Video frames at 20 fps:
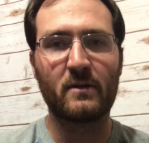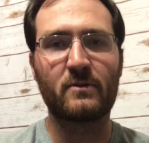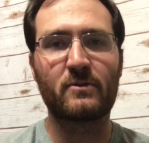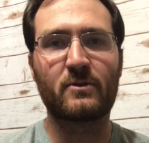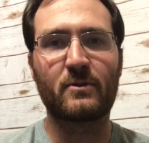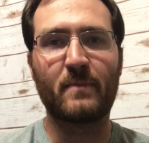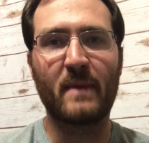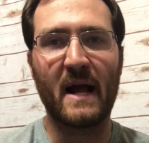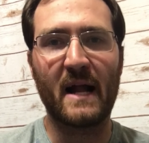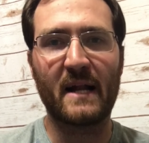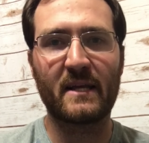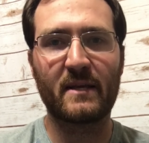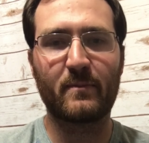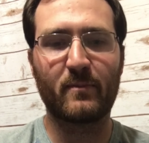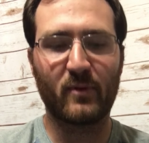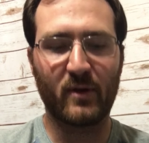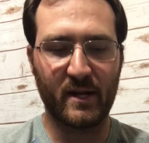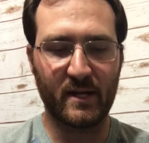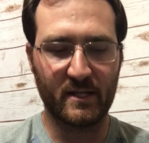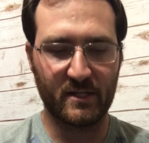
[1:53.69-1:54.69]
traumatic
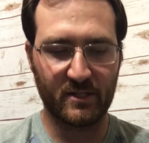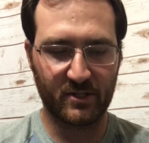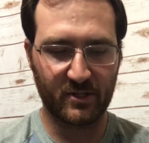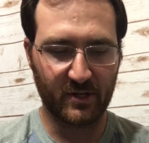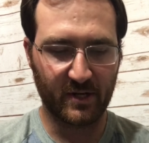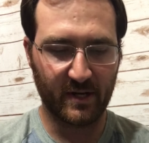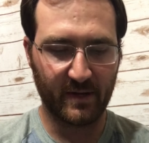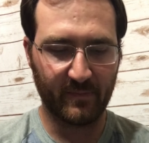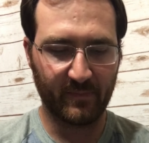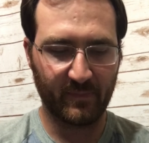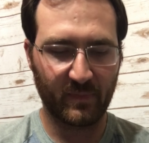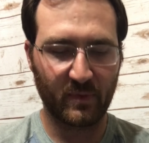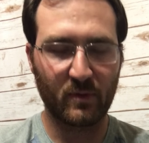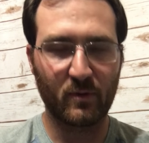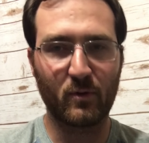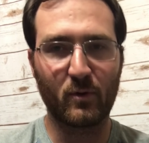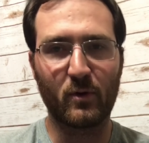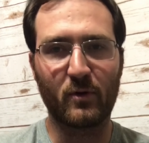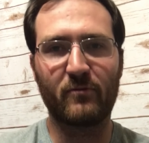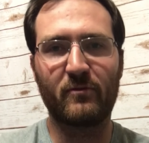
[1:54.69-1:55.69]
brain injury,
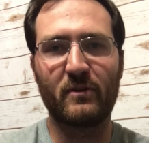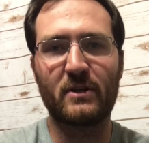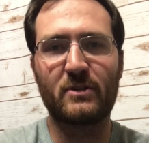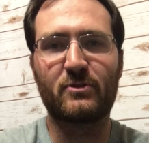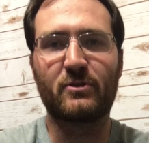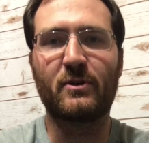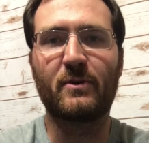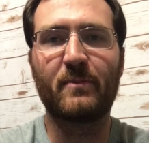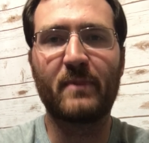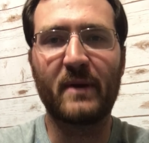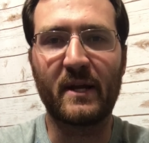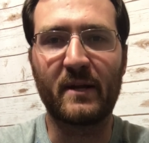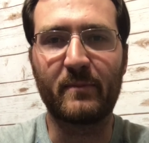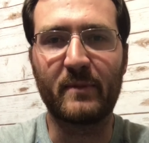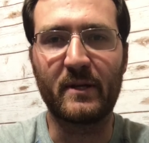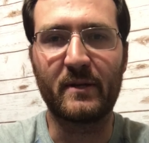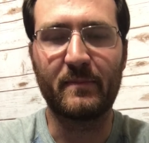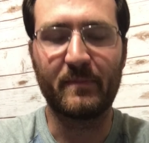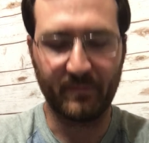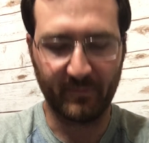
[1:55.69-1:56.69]
or visual impairment.